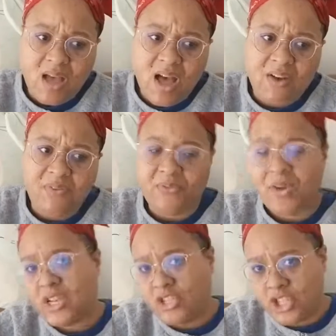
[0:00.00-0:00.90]
a
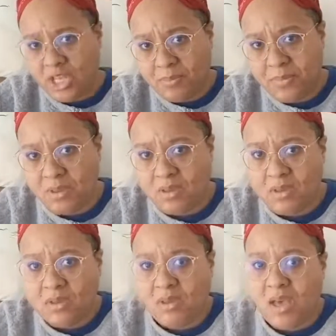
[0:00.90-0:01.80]
friendship
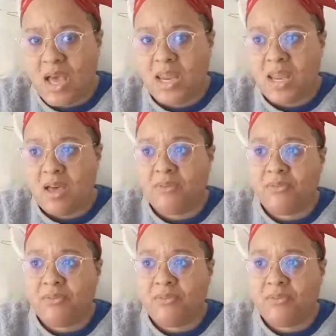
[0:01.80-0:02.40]
enough